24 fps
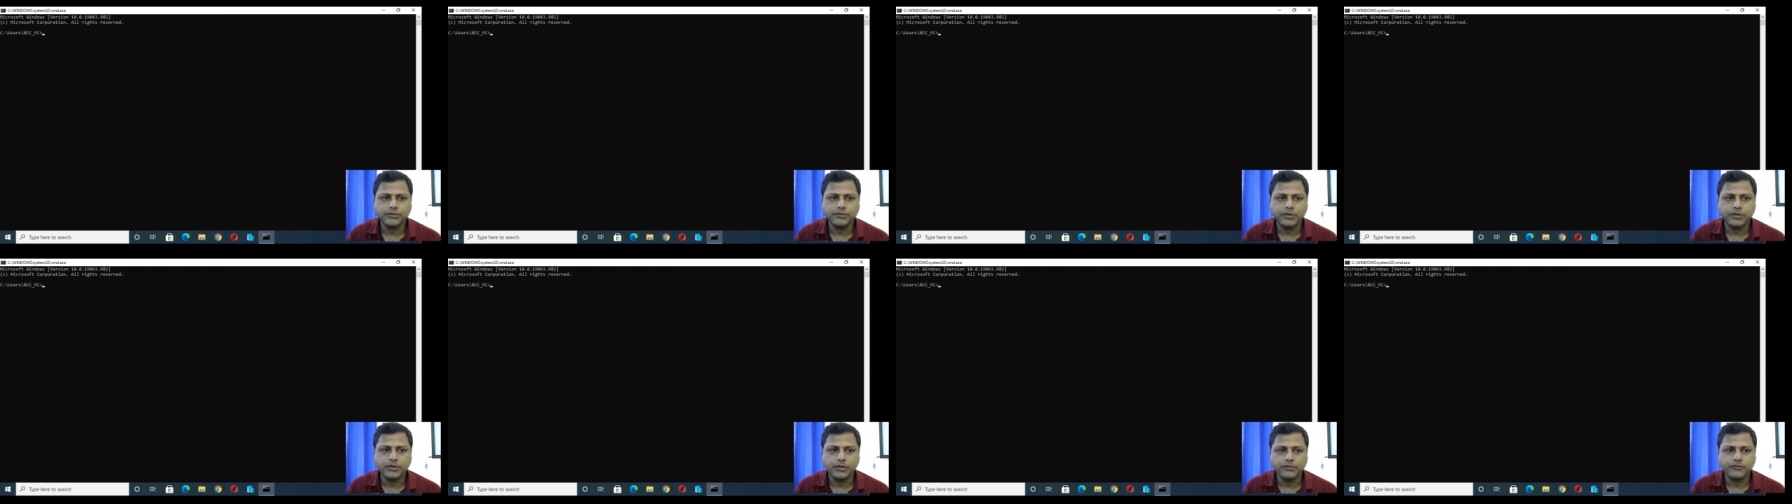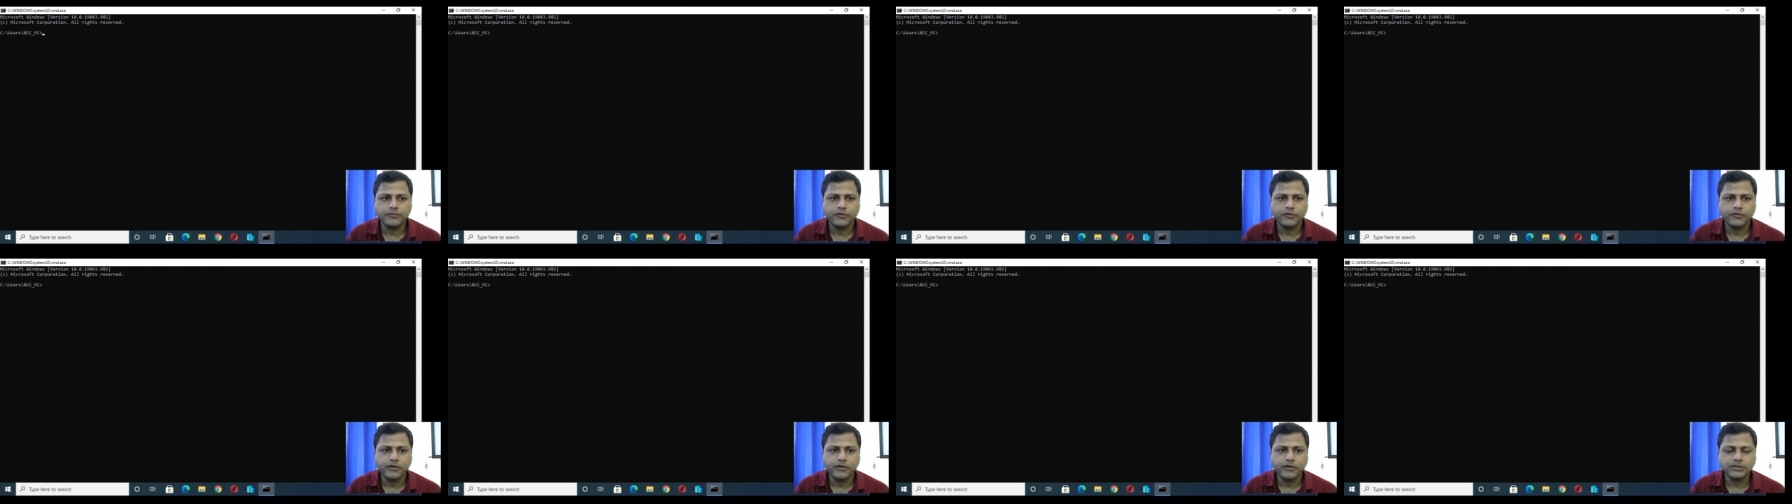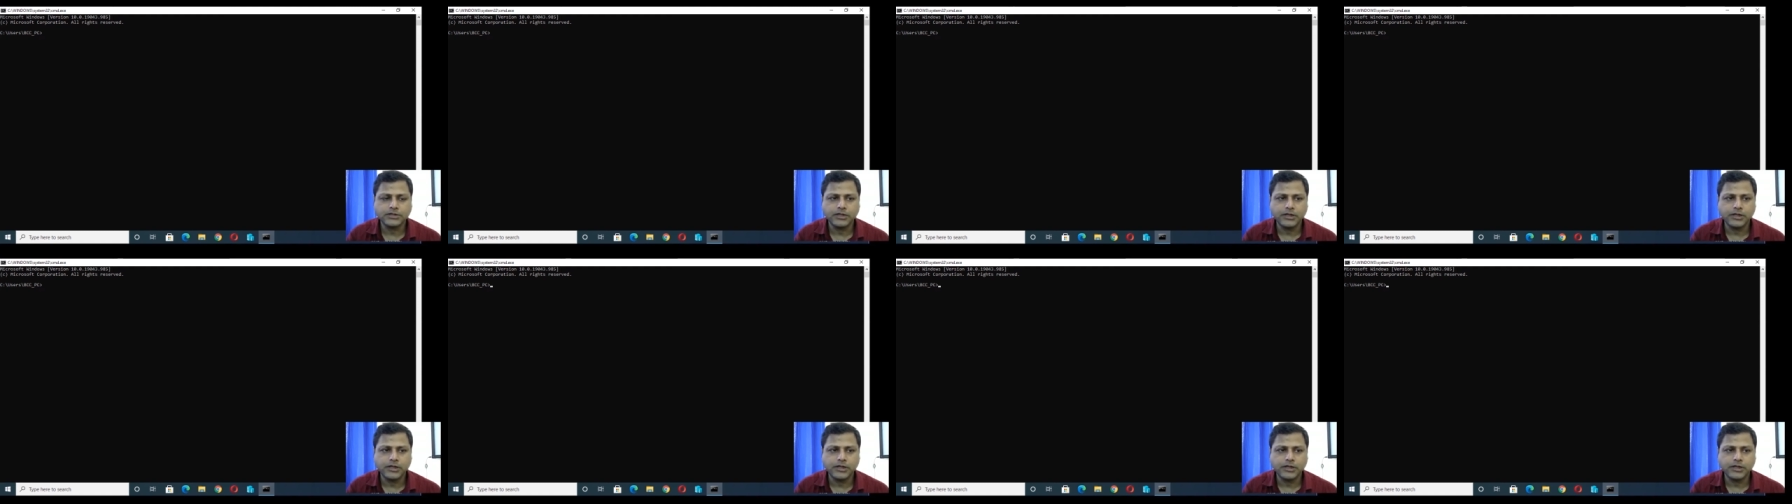we'll first
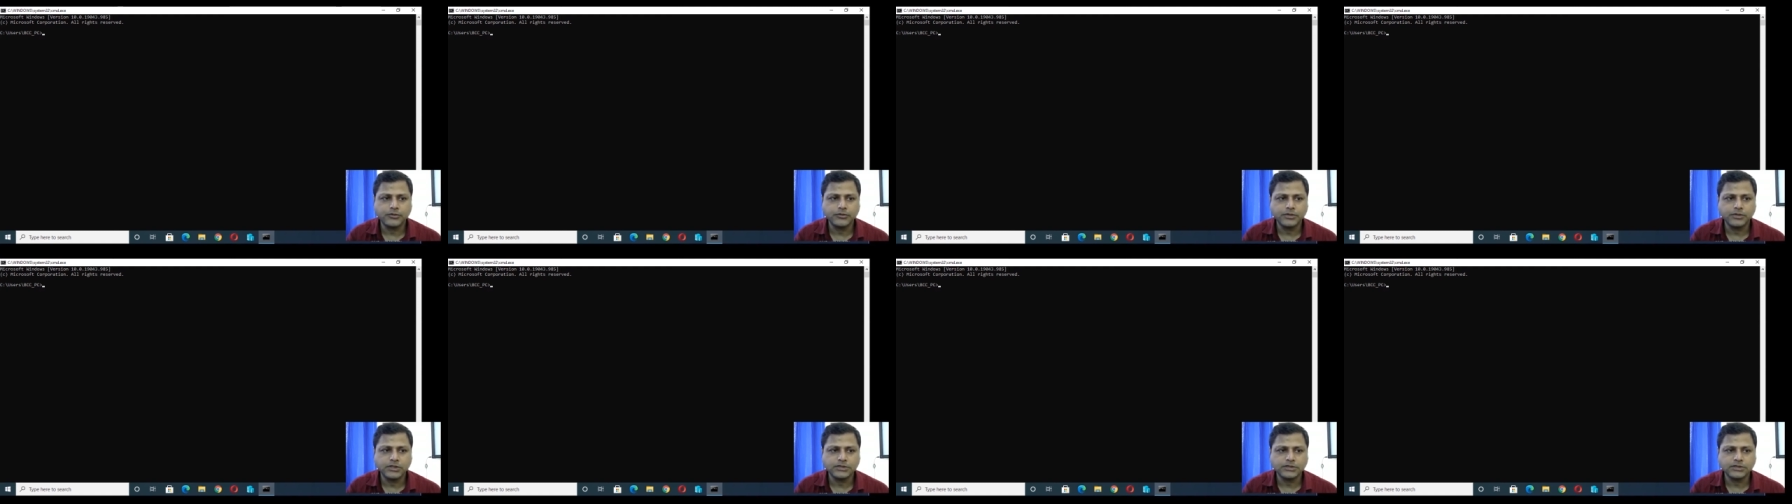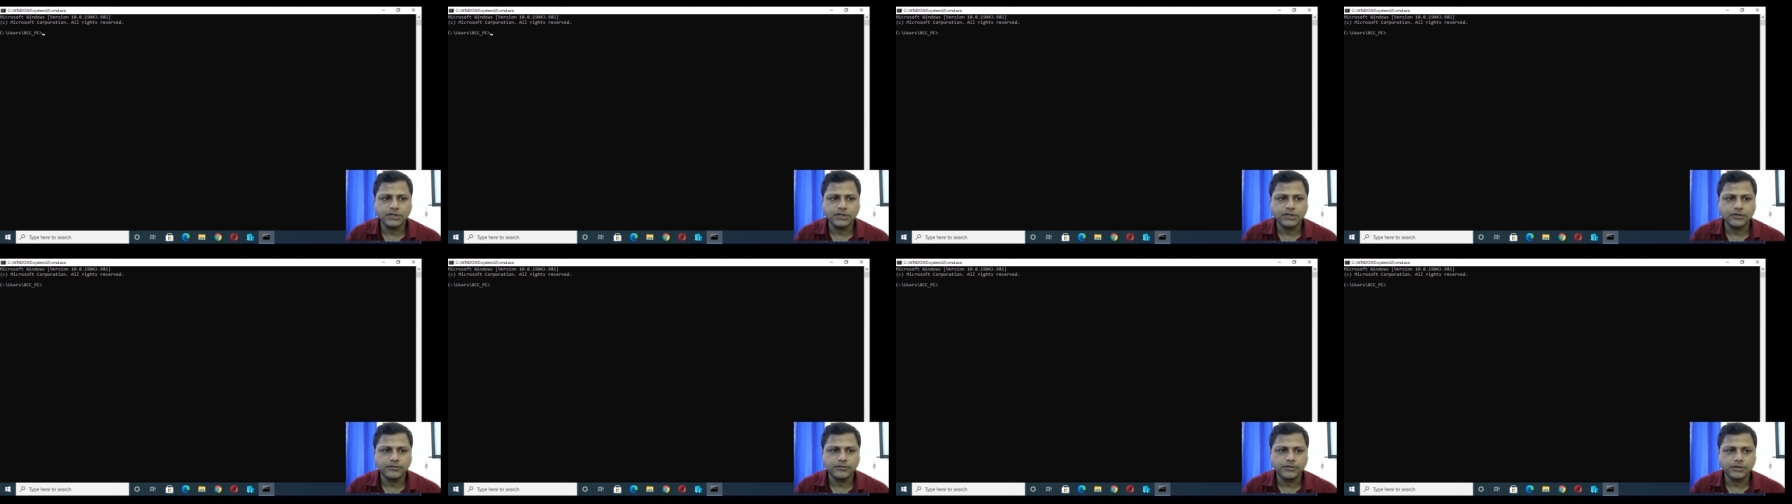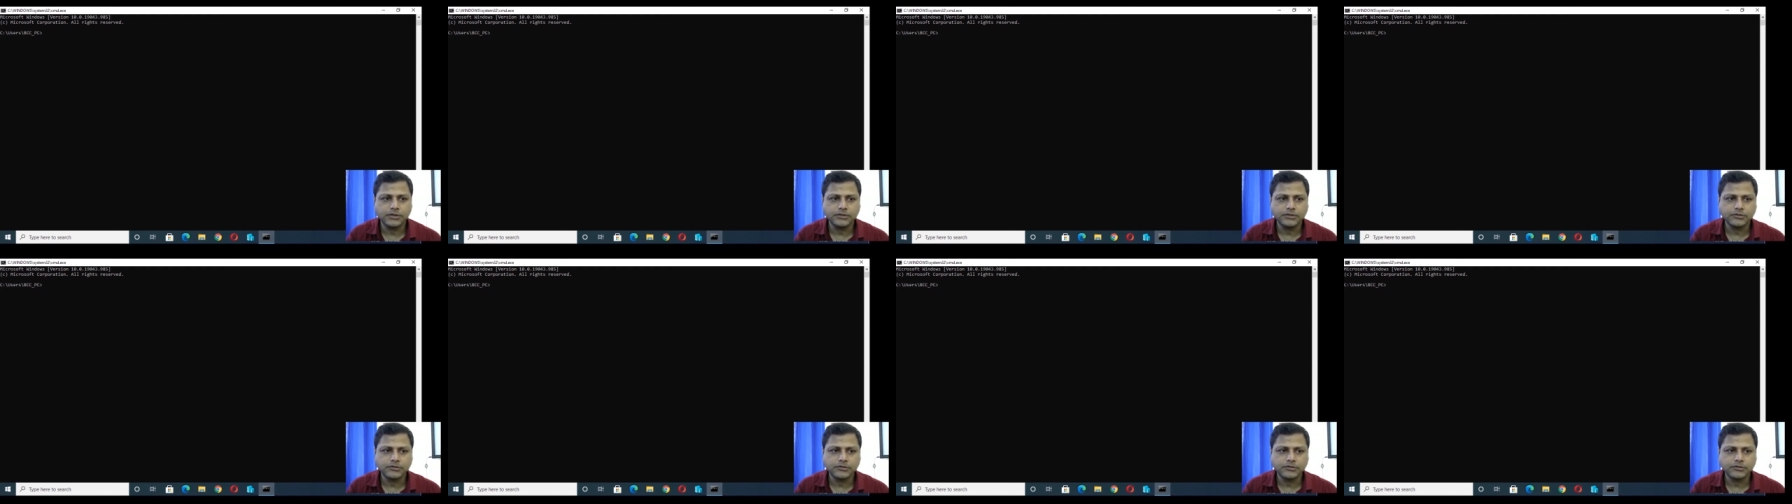connect to the server.